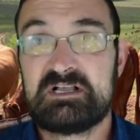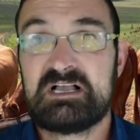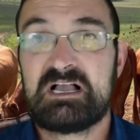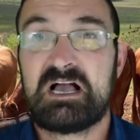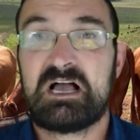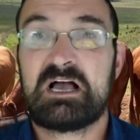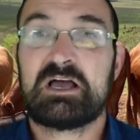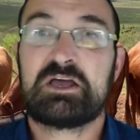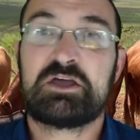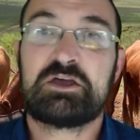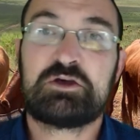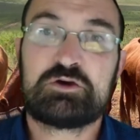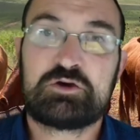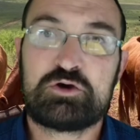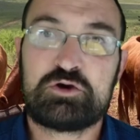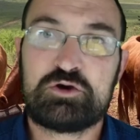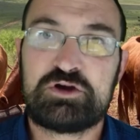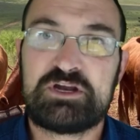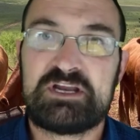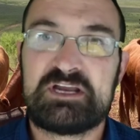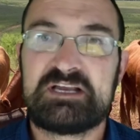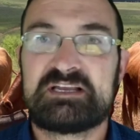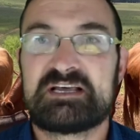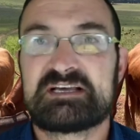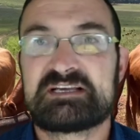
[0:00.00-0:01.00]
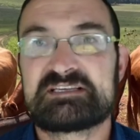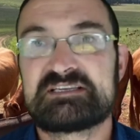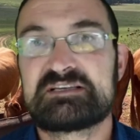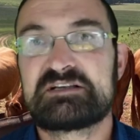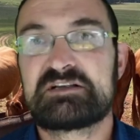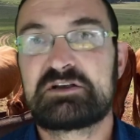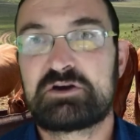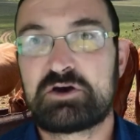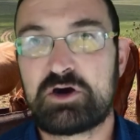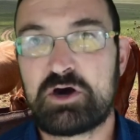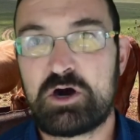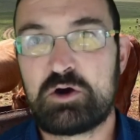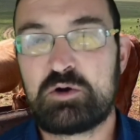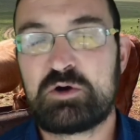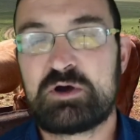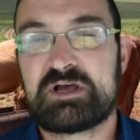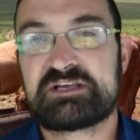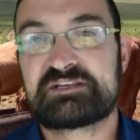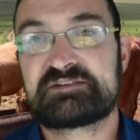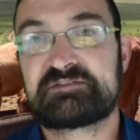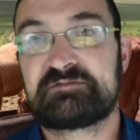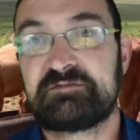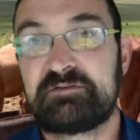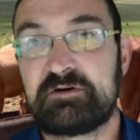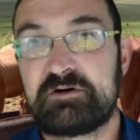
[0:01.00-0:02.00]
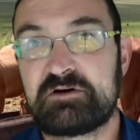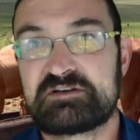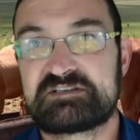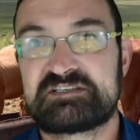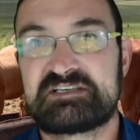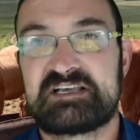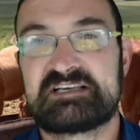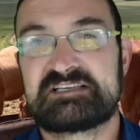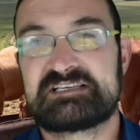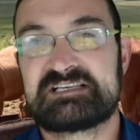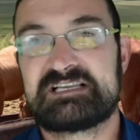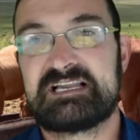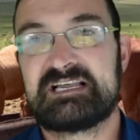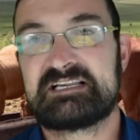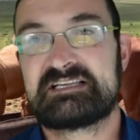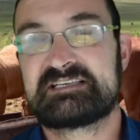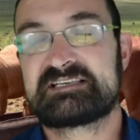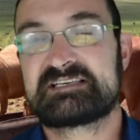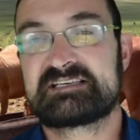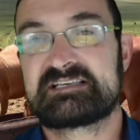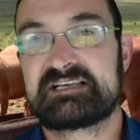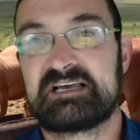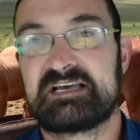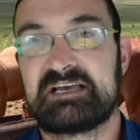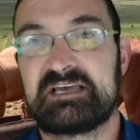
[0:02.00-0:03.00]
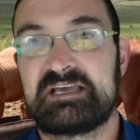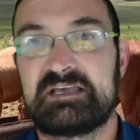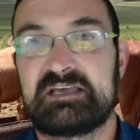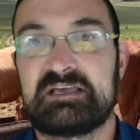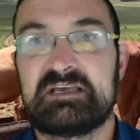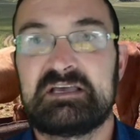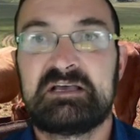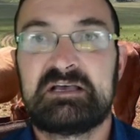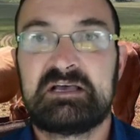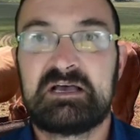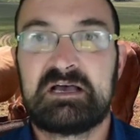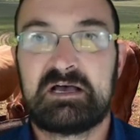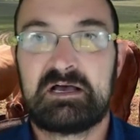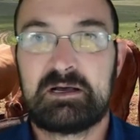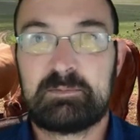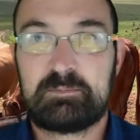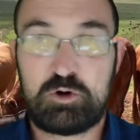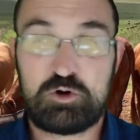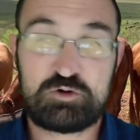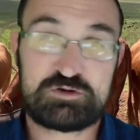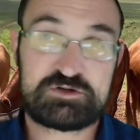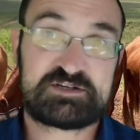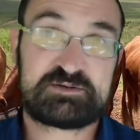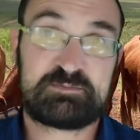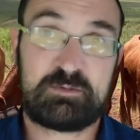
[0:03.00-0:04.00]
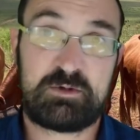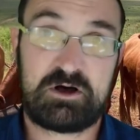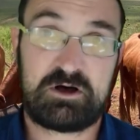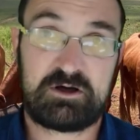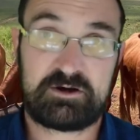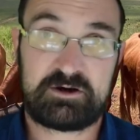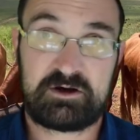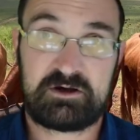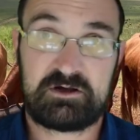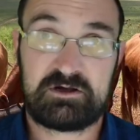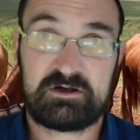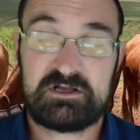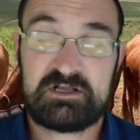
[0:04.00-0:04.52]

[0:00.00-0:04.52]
a Nguni doesn't grow as fast as, let's say, a Bonsmara.